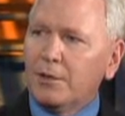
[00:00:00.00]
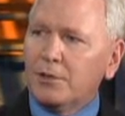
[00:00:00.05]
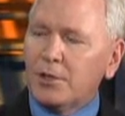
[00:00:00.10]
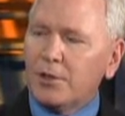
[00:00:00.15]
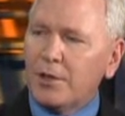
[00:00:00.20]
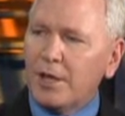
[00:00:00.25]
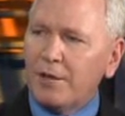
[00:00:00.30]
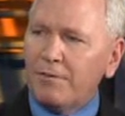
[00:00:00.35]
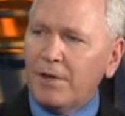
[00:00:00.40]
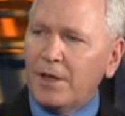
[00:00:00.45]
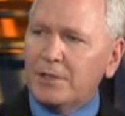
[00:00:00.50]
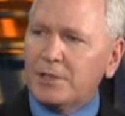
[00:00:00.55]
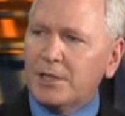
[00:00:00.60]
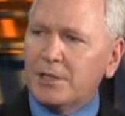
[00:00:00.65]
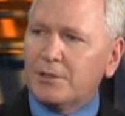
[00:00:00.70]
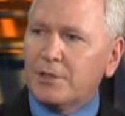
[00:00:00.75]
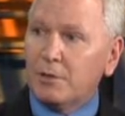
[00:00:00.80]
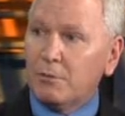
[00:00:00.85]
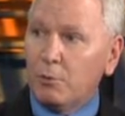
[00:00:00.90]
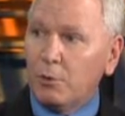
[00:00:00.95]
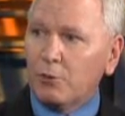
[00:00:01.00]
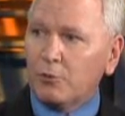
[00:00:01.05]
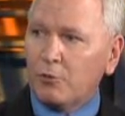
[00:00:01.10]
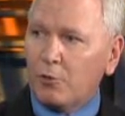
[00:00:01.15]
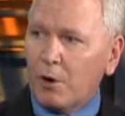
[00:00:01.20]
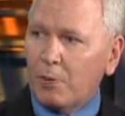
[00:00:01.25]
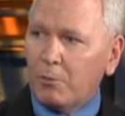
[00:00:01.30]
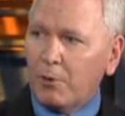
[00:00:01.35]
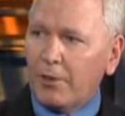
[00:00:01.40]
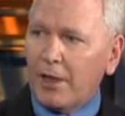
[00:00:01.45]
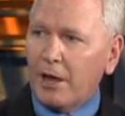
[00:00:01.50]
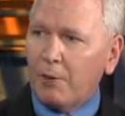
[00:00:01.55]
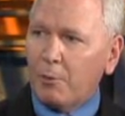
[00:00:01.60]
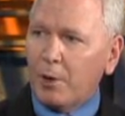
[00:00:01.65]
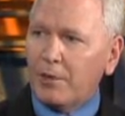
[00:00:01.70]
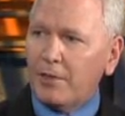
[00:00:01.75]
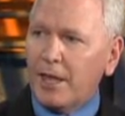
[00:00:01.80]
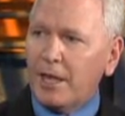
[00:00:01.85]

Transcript: So the FHA is in real trouble that way.